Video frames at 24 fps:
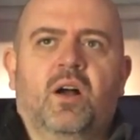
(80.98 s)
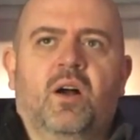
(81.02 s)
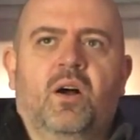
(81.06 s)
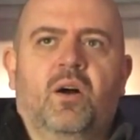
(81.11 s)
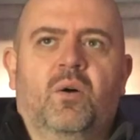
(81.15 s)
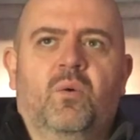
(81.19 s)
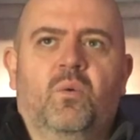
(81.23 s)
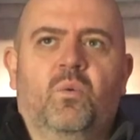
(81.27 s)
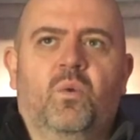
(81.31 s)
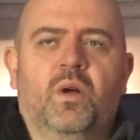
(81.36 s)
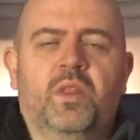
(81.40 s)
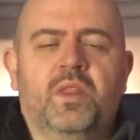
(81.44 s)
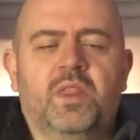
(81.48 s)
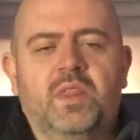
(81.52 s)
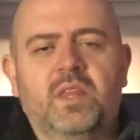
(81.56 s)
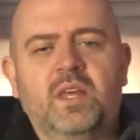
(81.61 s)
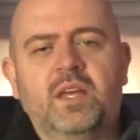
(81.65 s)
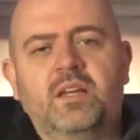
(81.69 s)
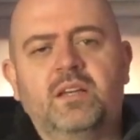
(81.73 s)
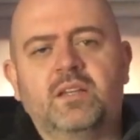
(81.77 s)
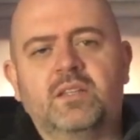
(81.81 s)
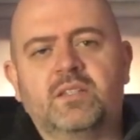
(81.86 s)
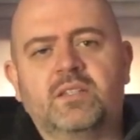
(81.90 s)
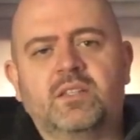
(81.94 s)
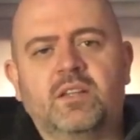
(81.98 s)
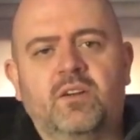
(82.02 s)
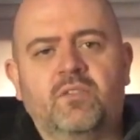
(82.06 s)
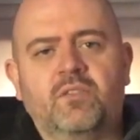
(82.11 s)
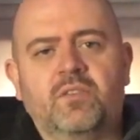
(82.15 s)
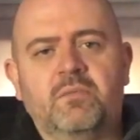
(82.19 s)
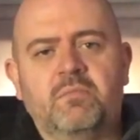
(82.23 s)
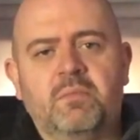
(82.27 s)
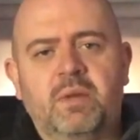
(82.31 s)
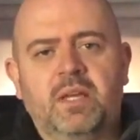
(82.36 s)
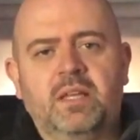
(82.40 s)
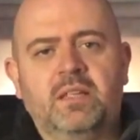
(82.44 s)
one thing that still
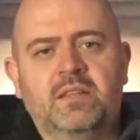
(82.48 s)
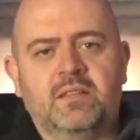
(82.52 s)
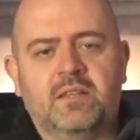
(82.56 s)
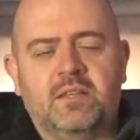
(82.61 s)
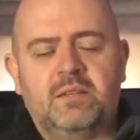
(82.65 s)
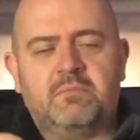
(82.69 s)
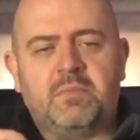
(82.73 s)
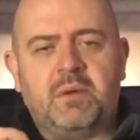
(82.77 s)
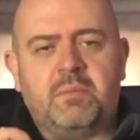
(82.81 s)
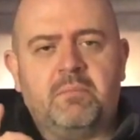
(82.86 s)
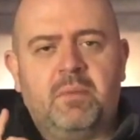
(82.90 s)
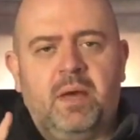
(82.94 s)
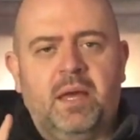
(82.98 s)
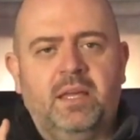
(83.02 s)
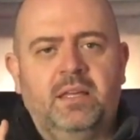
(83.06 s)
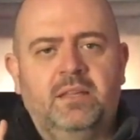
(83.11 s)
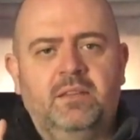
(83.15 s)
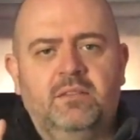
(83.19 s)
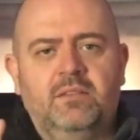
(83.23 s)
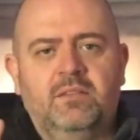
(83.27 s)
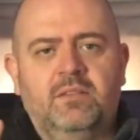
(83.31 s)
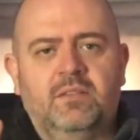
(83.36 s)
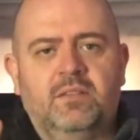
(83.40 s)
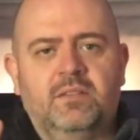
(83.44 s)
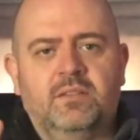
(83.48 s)
remained in my mind,